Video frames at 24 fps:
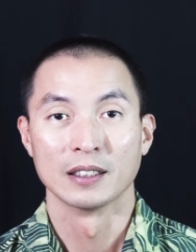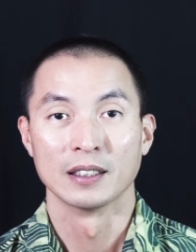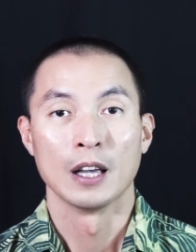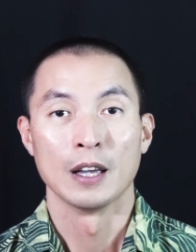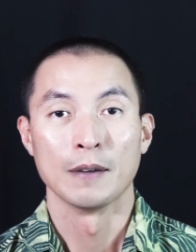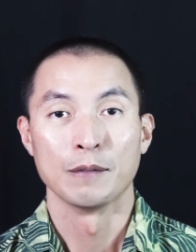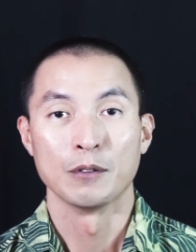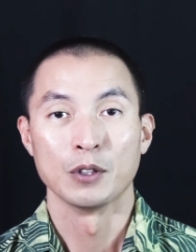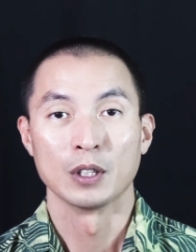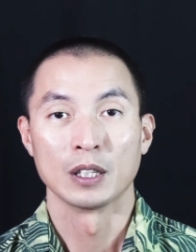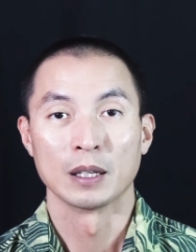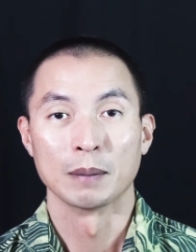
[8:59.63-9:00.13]

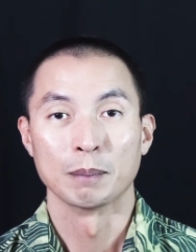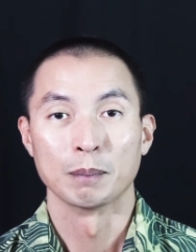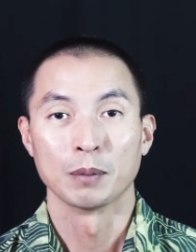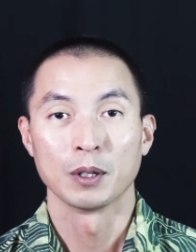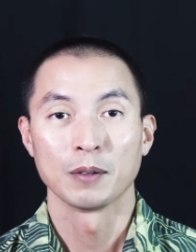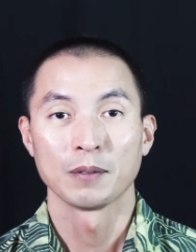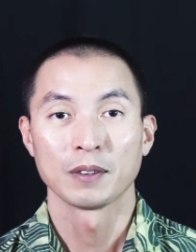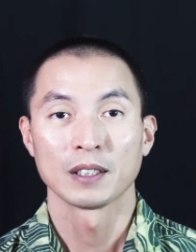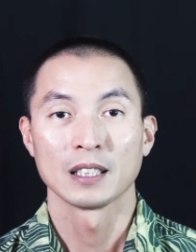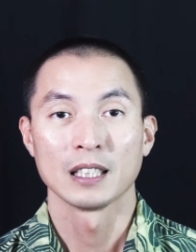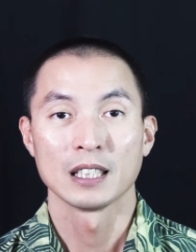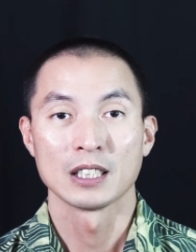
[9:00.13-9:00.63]
If you can
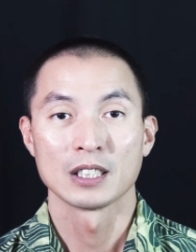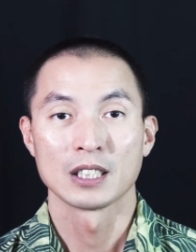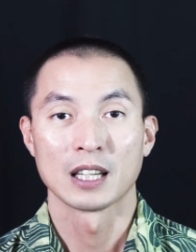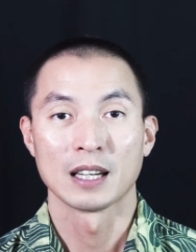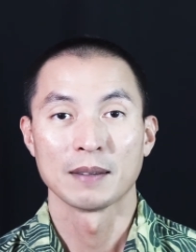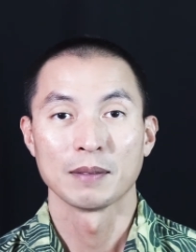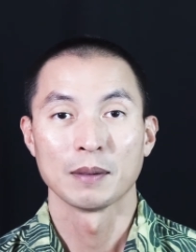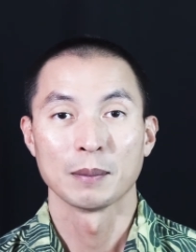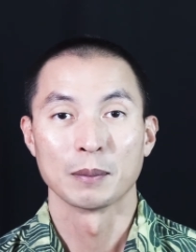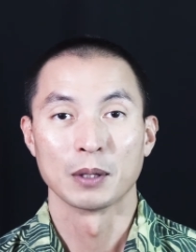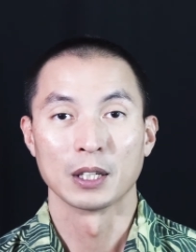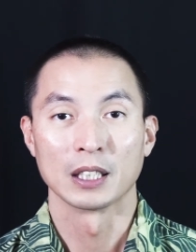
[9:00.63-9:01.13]
perfectly
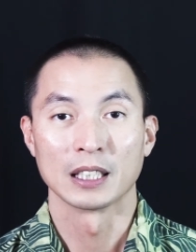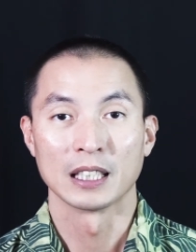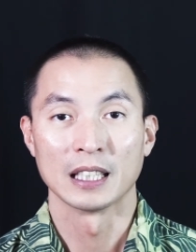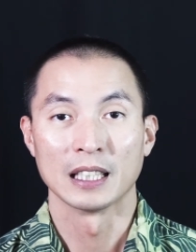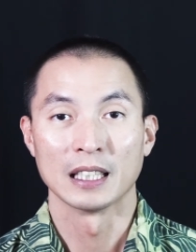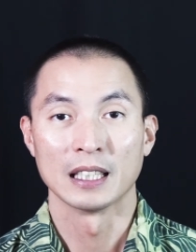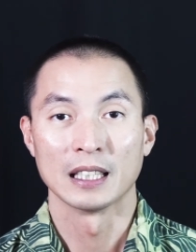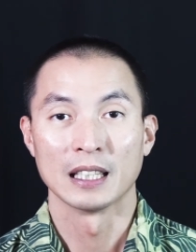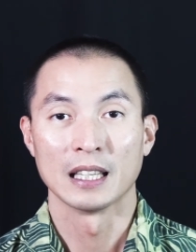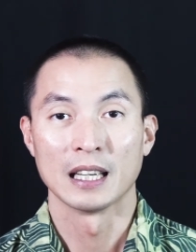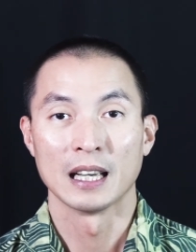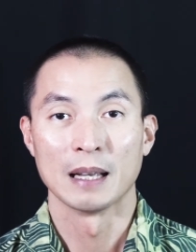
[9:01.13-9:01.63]
time the market